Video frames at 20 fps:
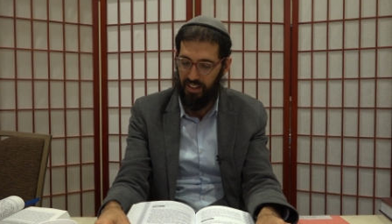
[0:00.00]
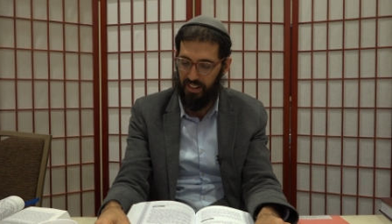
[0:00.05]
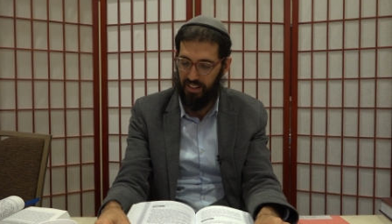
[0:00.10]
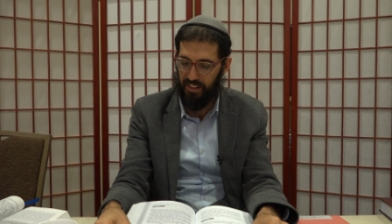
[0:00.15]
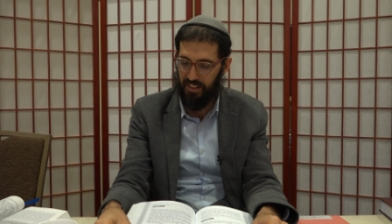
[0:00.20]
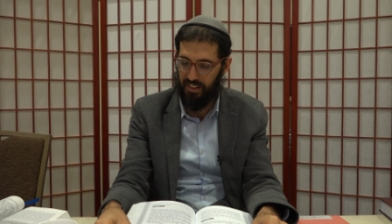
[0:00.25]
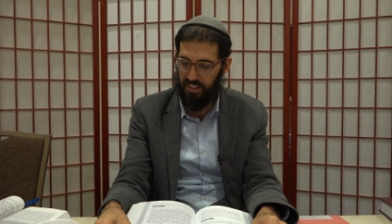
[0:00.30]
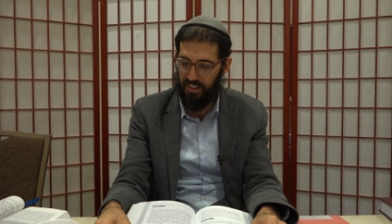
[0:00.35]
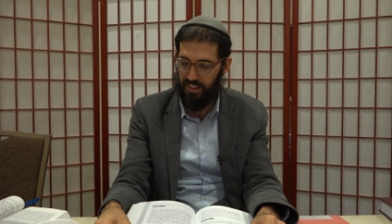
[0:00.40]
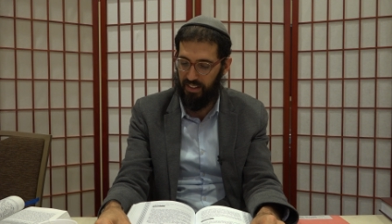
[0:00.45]

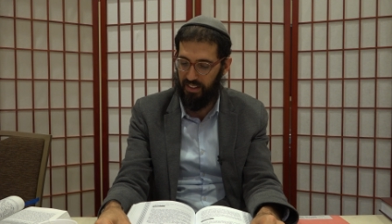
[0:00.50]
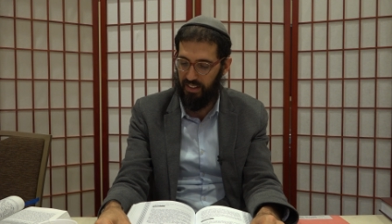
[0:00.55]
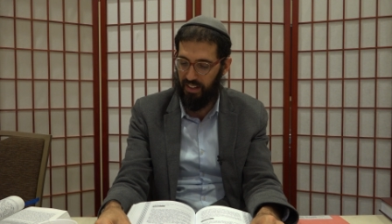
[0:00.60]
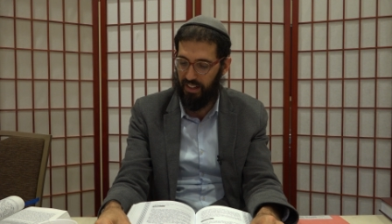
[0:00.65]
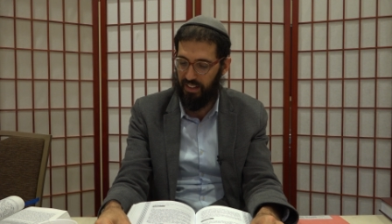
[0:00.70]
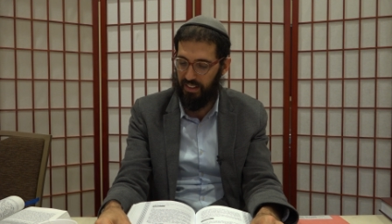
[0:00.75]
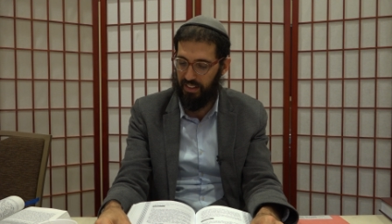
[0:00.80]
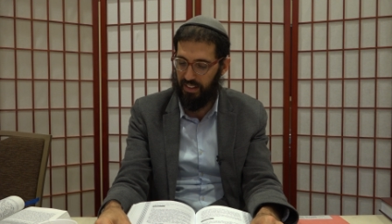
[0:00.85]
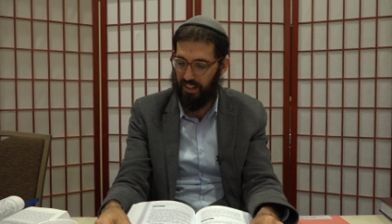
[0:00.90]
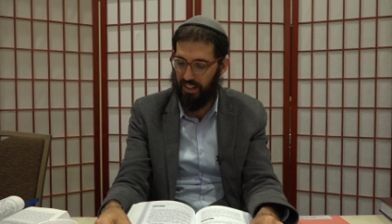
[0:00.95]
the, the
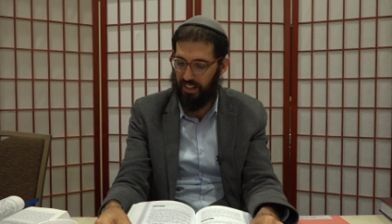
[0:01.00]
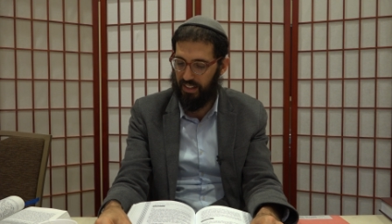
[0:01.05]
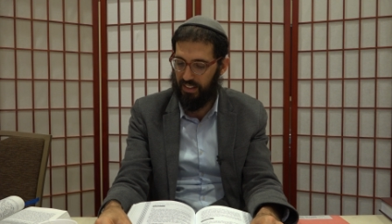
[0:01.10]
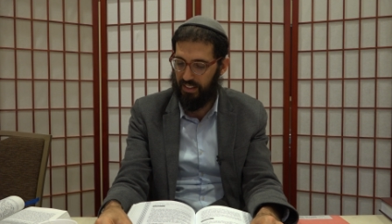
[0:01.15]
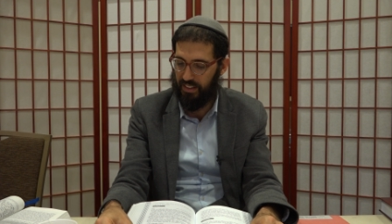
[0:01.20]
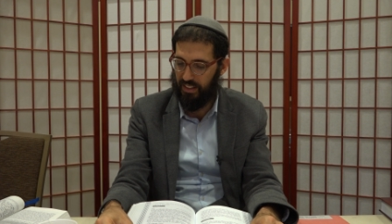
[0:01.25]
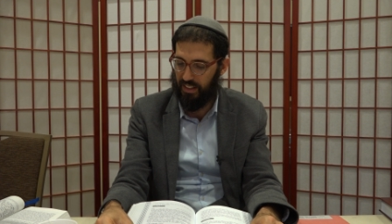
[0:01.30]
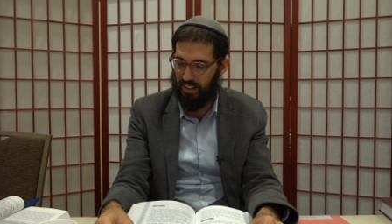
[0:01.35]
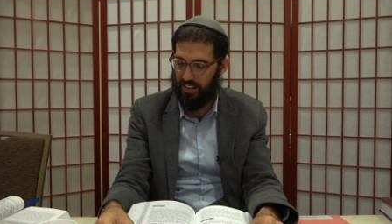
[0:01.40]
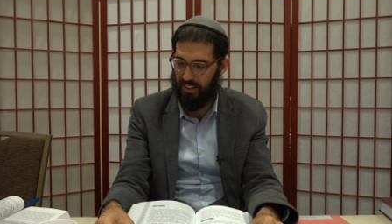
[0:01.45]
idea is
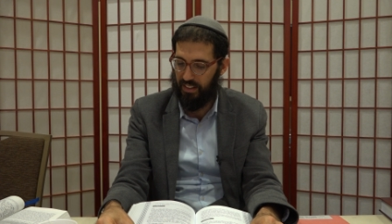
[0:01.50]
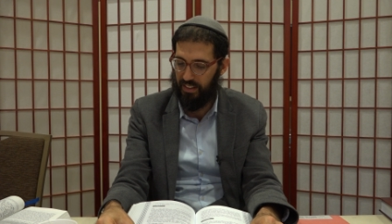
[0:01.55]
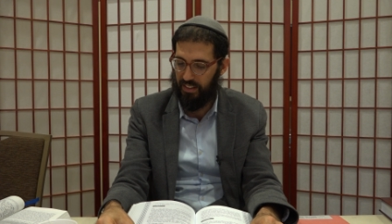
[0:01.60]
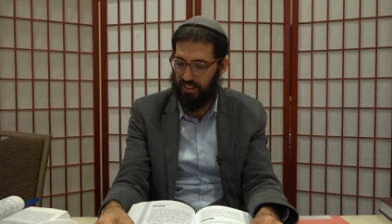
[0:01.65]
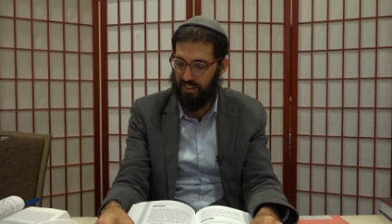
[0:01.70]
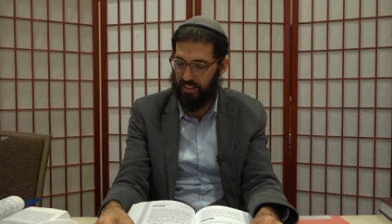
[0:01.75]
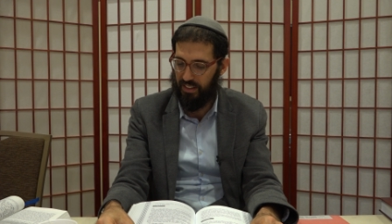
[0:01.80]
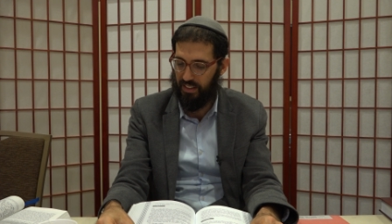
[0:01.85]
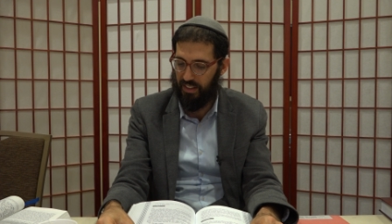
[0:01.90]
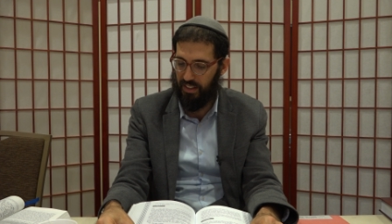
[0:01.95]
that
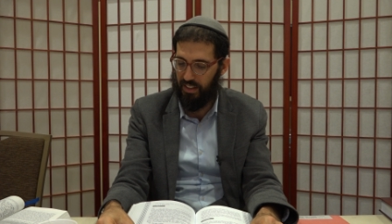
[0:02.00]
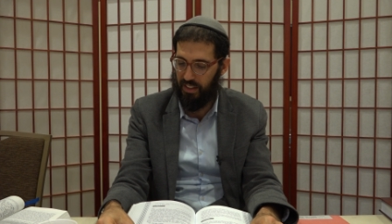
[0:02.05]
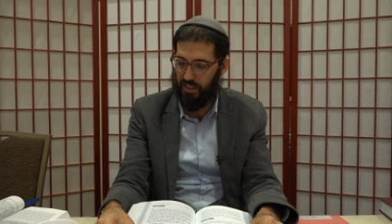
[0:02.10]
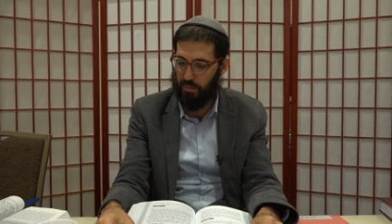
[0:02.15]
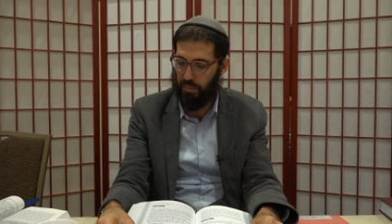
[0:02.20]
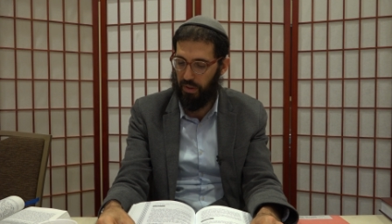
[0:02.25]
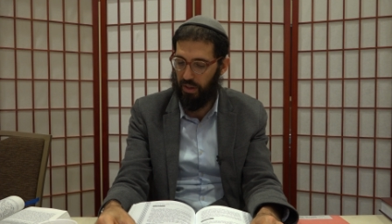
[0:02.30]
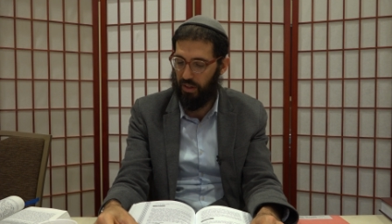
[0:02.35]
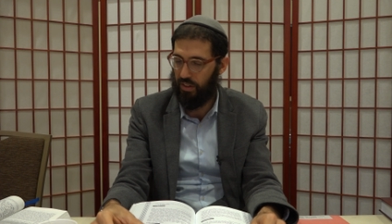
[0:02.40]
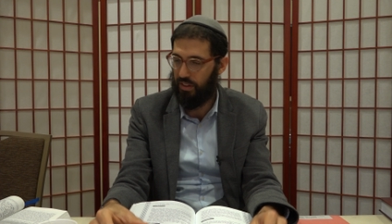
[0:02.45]
it's
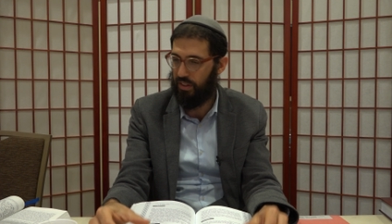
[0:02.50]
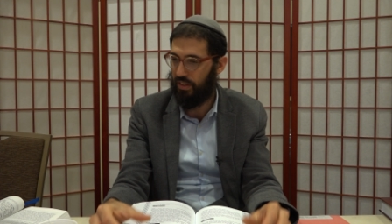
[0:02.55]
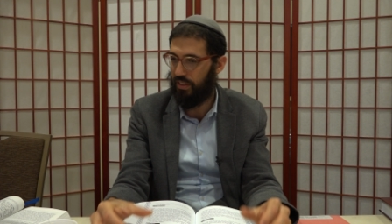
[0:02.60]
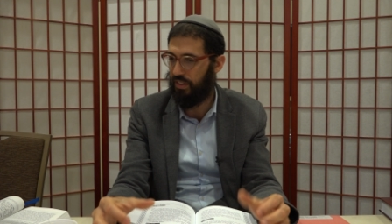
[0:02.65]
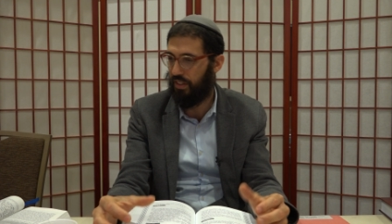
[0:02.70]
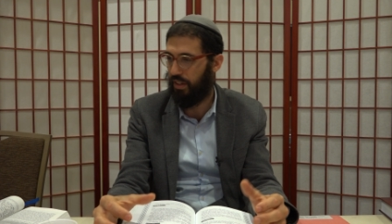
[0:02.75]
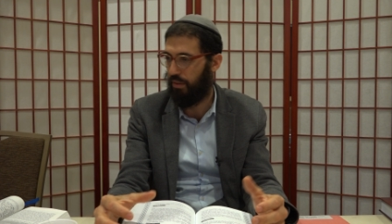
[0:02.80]
better to say